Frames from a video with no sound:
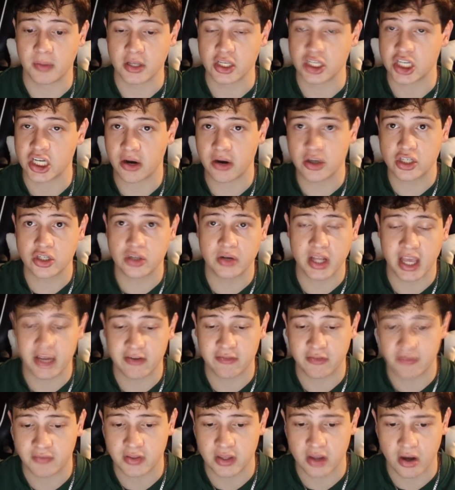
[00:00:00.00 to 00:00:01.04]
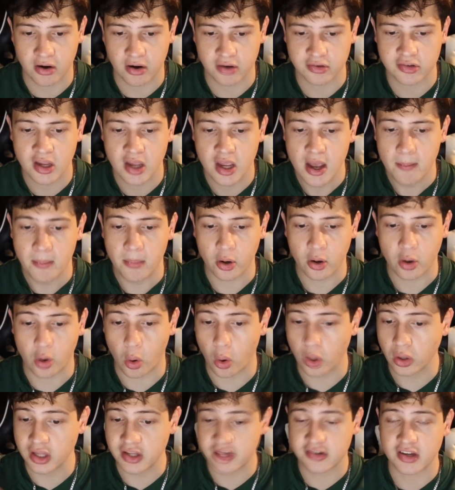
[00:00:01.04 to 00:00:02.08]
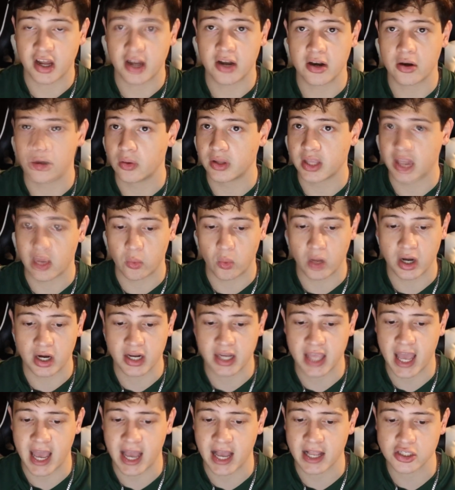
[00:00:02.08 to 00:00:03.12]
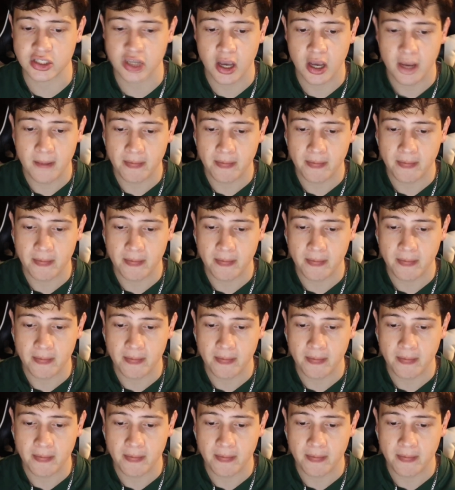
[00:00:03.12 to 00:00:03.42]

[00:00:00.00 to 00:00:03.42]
Jerry Jeudy had 50 yards, but Cortland Sutton only had one catch.